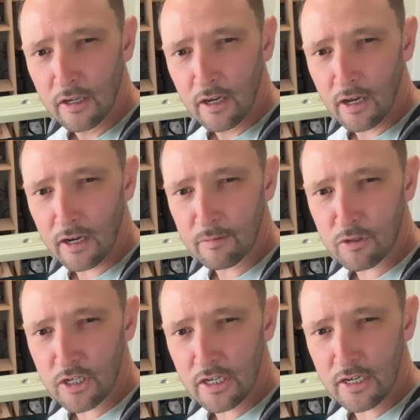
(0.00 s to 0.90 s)
And I'm
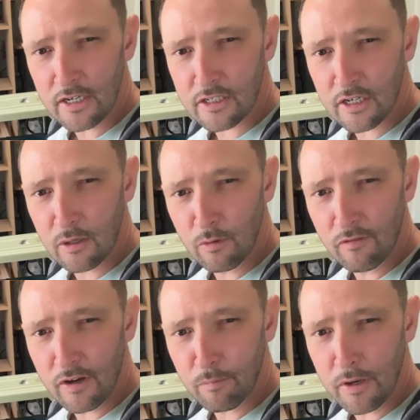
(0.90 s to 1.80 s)
serious now. We've
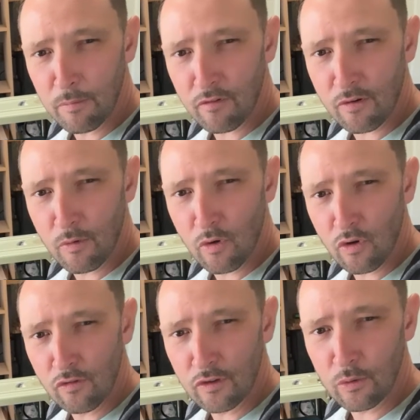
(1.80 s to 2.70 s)
had people from all
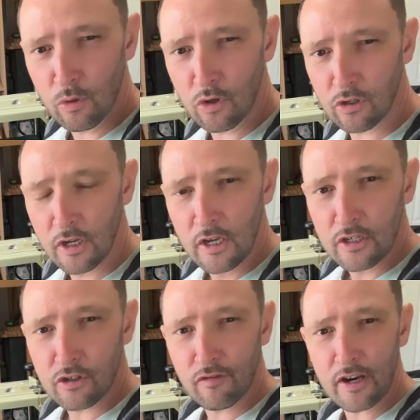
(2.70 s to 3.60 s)
over the world.
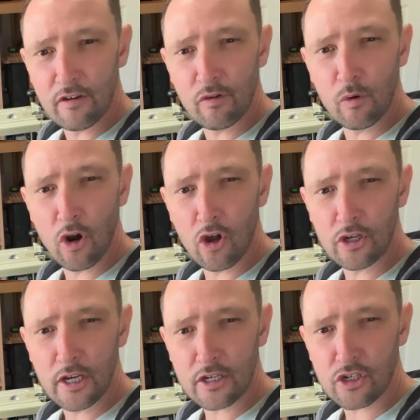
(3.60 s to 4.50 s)
So if any of you are on
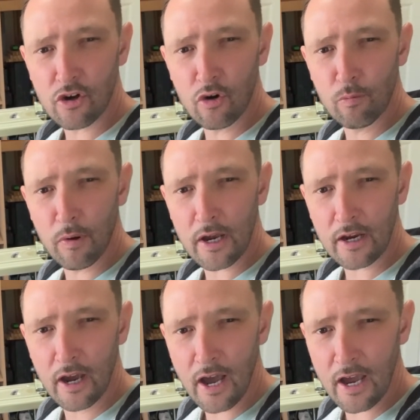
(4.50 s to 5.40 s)
here, scroll back.
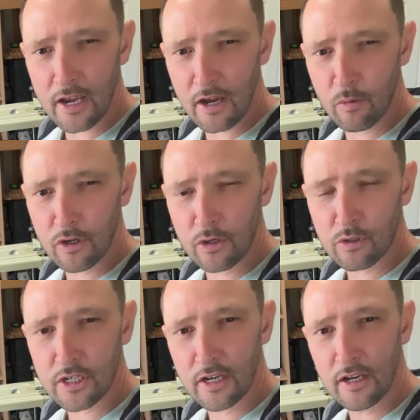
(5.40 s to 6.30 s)
Hi, how are you,
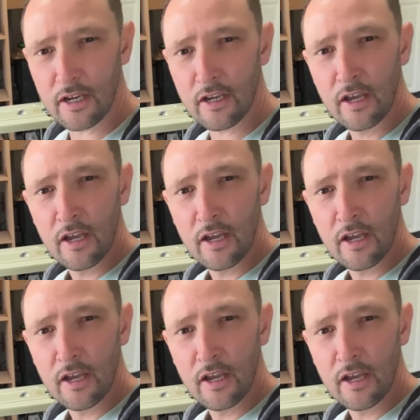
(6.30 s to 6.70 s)
Cindy?